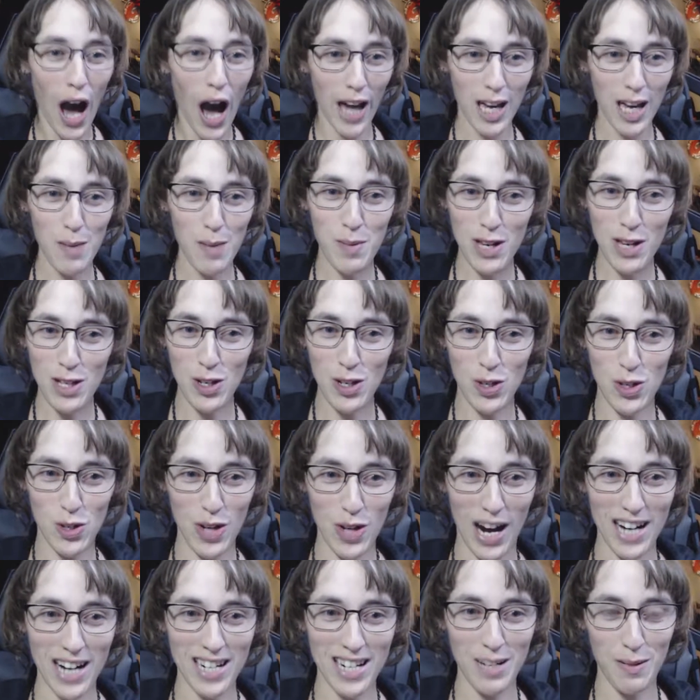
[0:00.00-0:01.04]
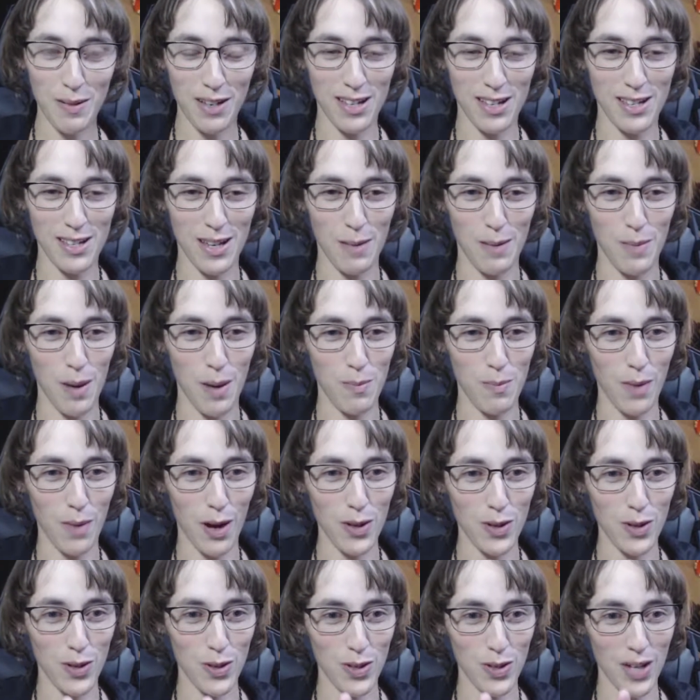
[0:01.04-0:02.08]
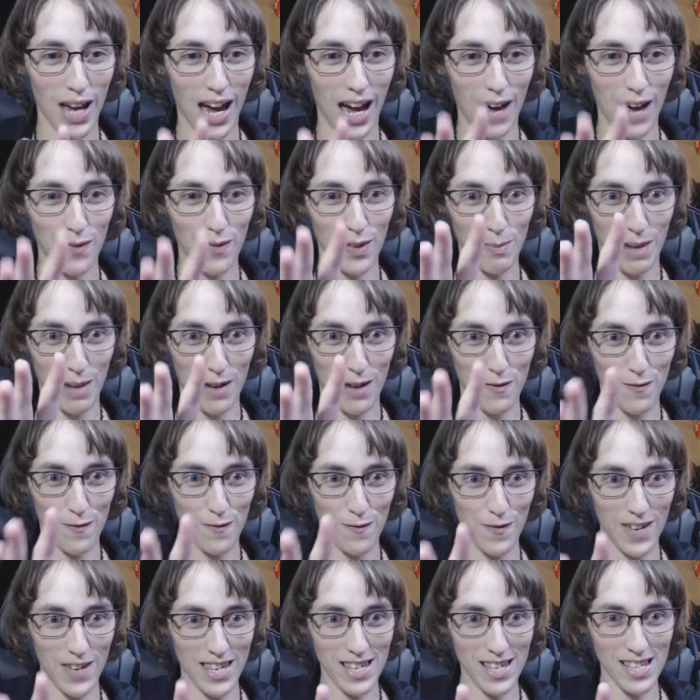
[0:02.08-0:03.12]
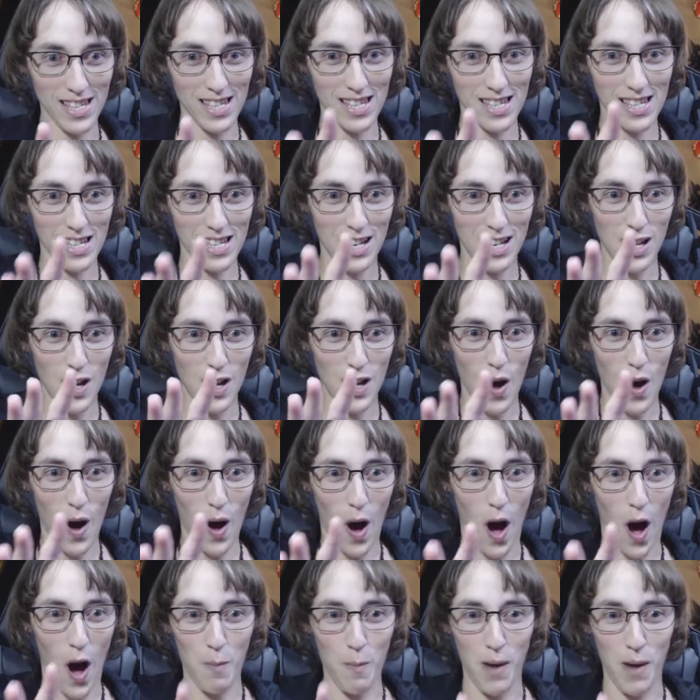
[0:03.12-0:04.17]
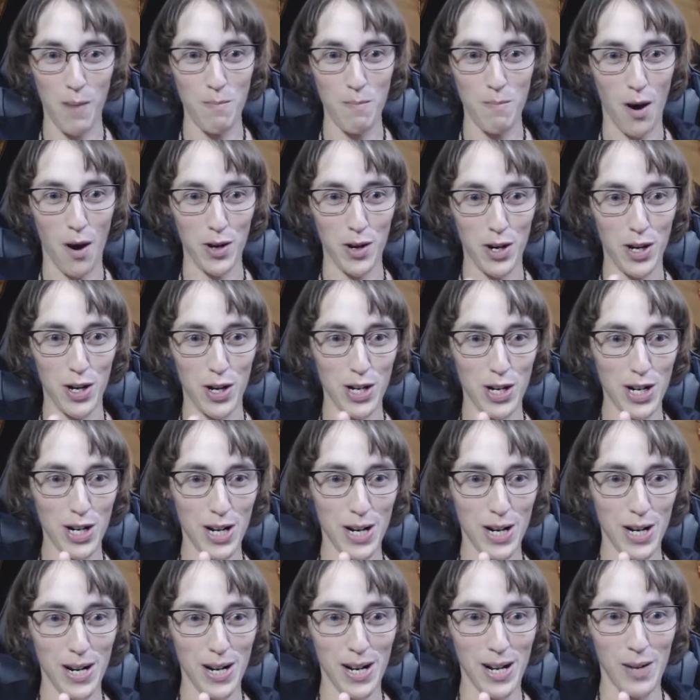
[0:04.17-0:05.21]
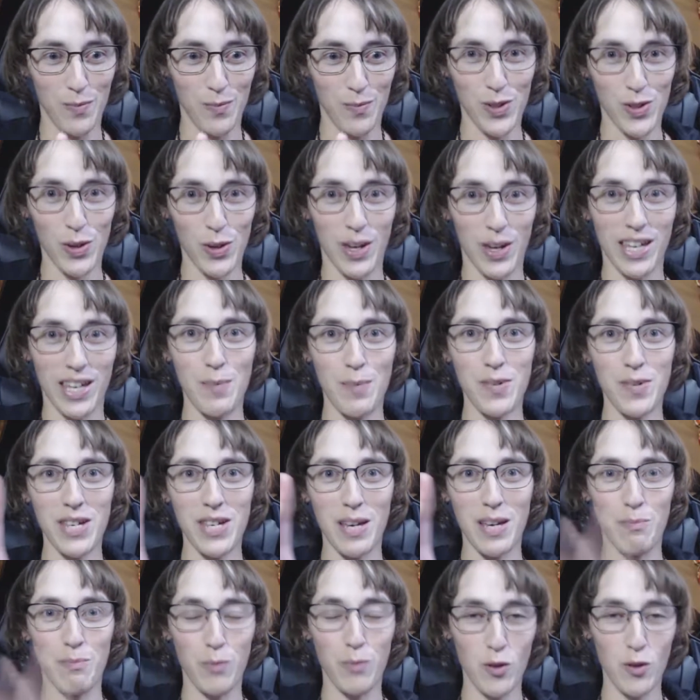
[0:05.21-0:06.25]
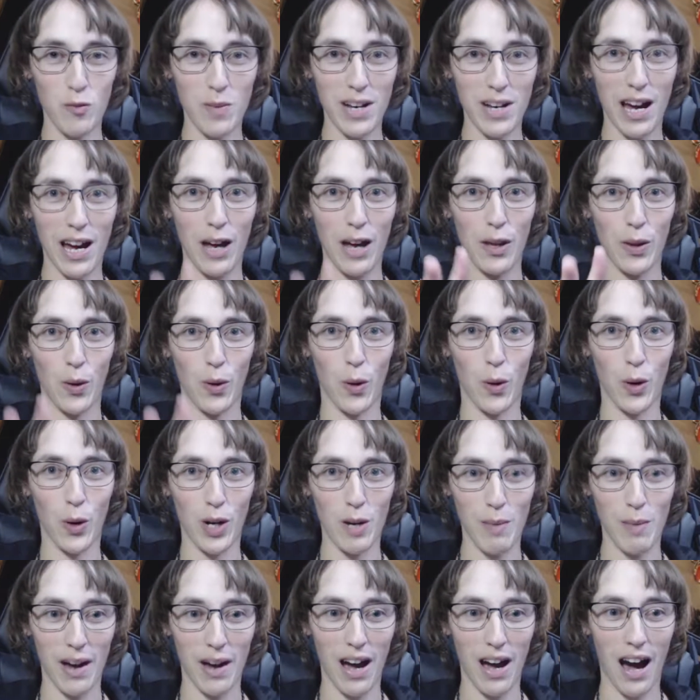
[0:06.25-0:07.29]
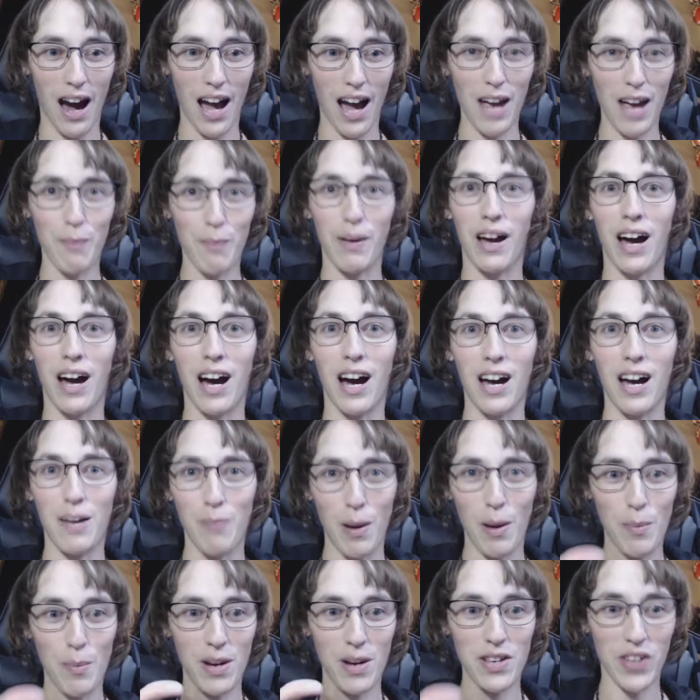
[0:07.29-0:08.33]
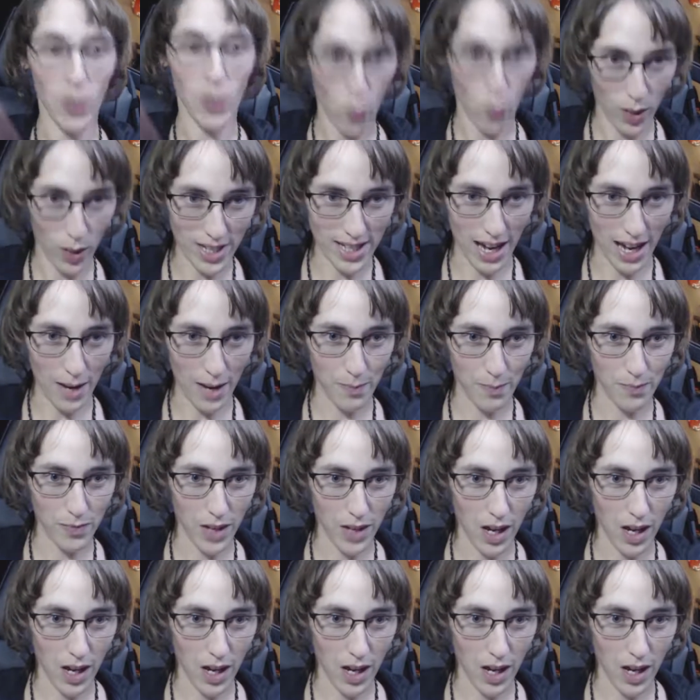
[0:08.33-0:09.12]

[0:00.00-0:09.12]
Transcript: I keep getting distracted because I'm not used to having my face on my monitor. So I keep seeing movement out of the corner of my eye, and my brain's like, what is that?